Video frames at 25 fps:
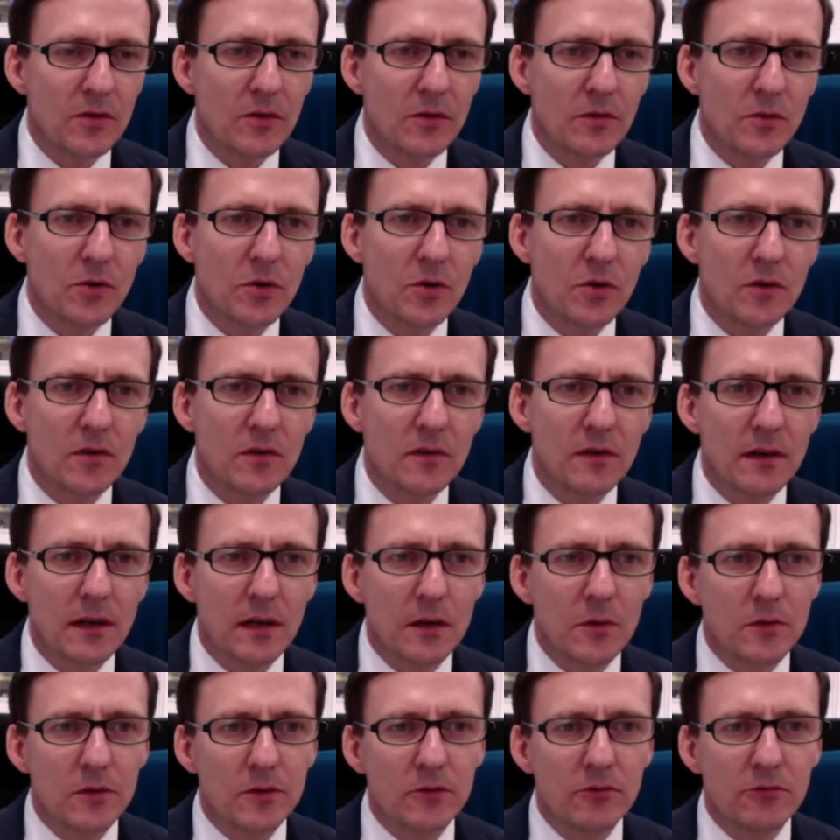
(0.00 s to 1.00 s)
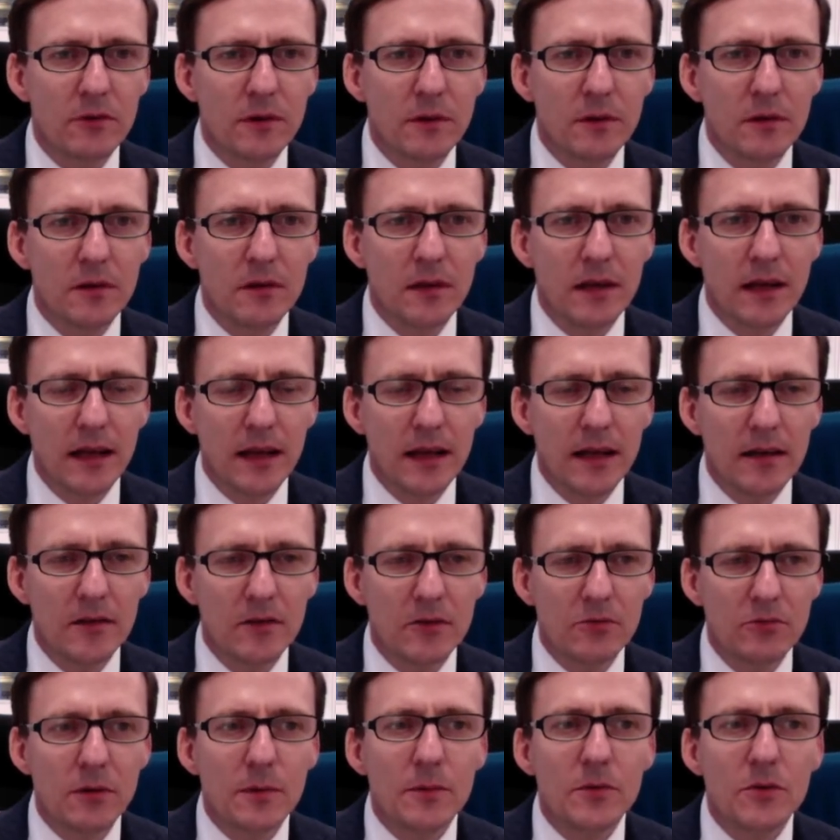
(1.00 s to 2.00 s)
of course, I don't want to
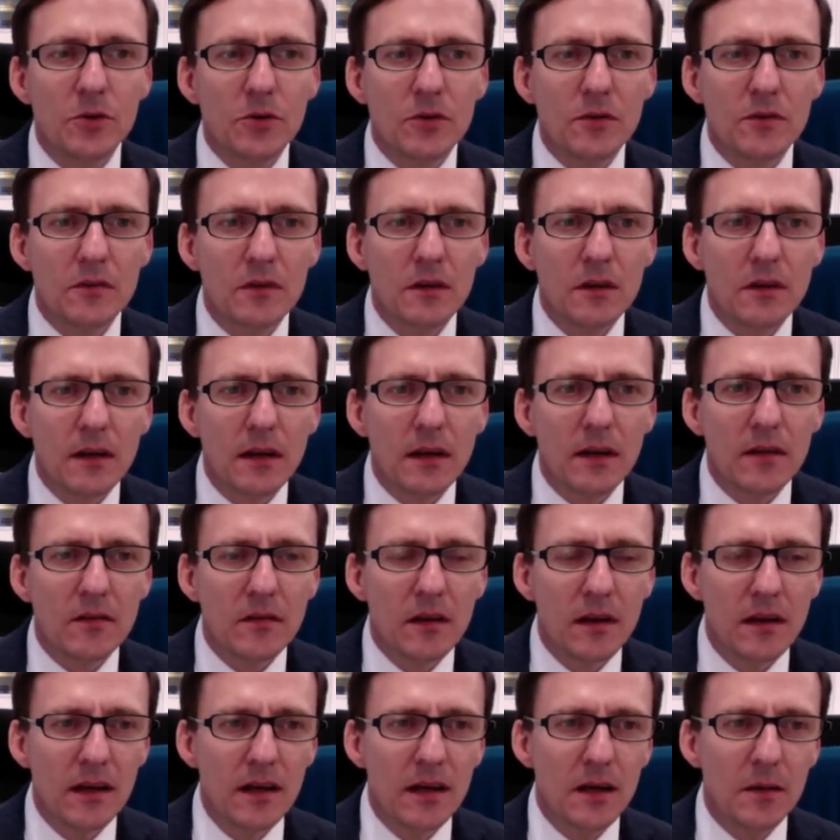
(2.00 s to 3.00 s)
interrupt your studies,